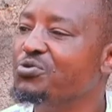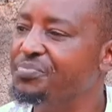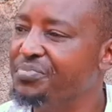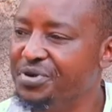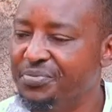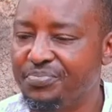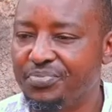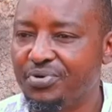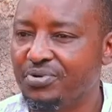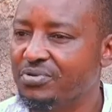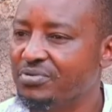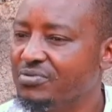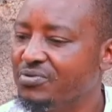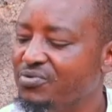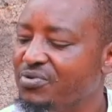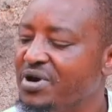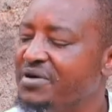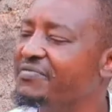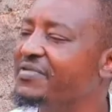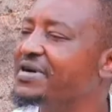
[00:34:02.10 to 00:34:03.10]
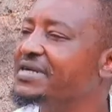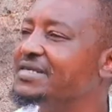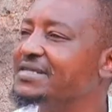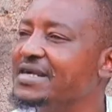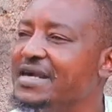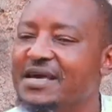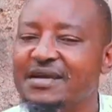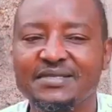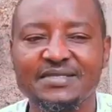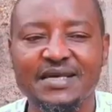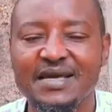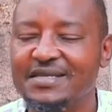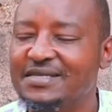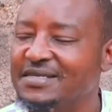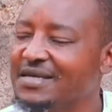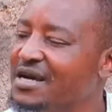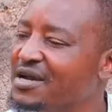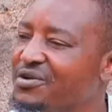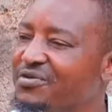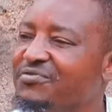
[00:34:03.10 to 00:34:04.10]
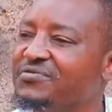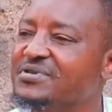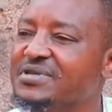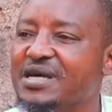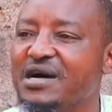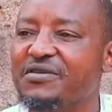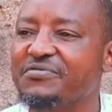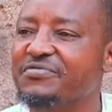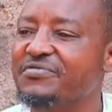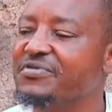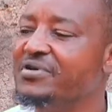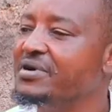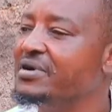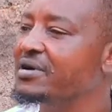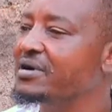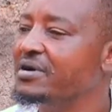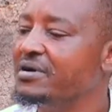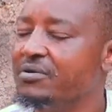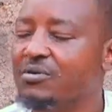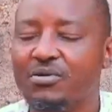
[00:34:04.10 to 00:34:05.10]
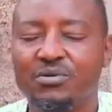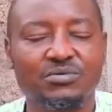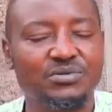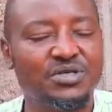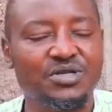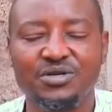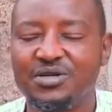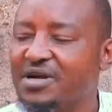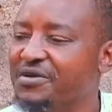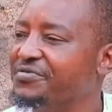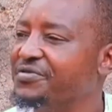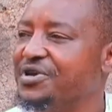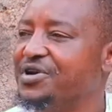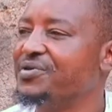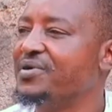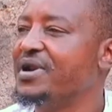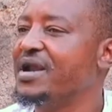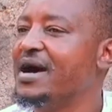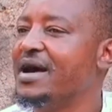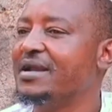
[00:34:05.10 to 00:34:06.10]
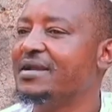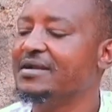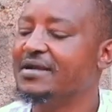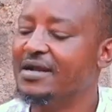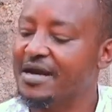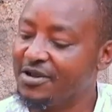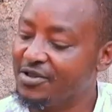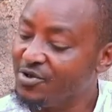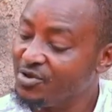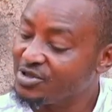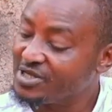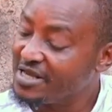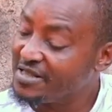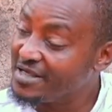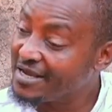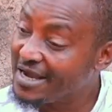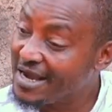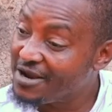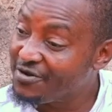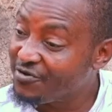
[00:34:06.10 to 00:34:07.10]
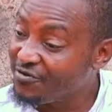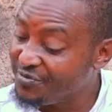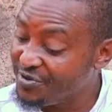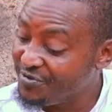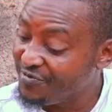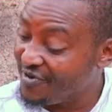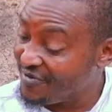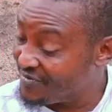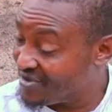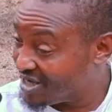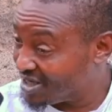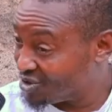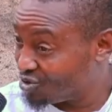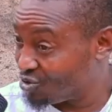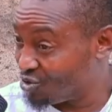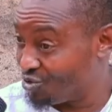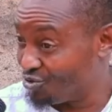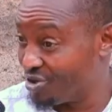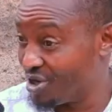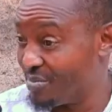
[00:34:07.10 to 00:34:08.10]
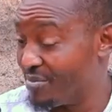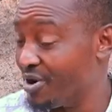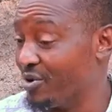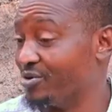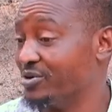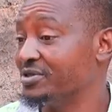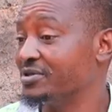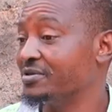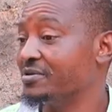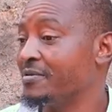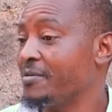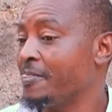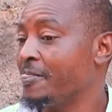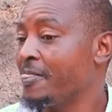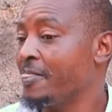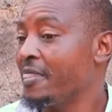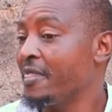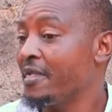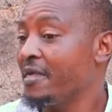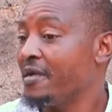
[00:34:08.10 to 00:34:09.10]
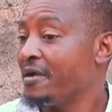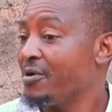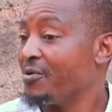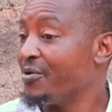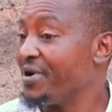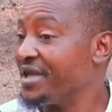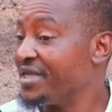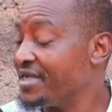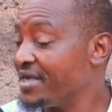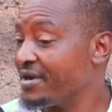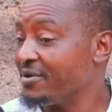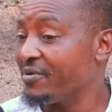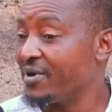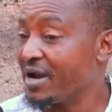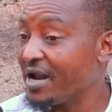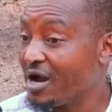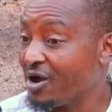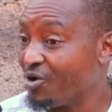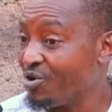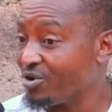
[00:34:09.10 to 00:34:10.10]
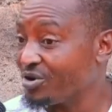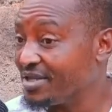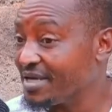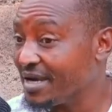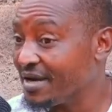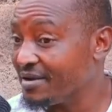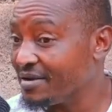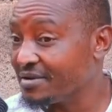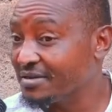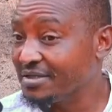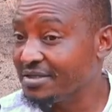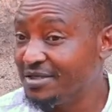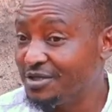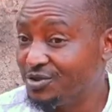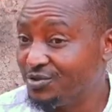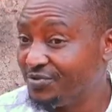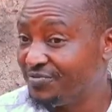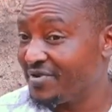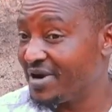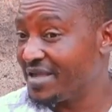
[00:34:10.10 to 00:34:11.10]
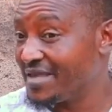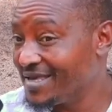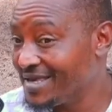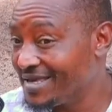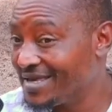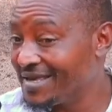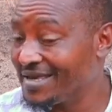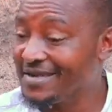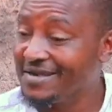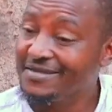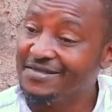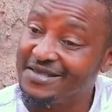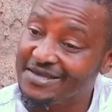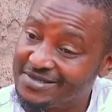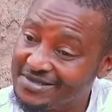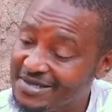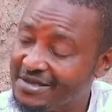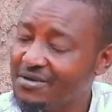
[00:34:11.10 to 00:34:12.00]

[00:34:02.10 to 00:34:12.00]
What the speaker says: good people. Whoever is saying such kind of stuff, see Rafiki Wadan, and those are the kind of people I've just told you about. Wenye wanangoja kitu ifanyike,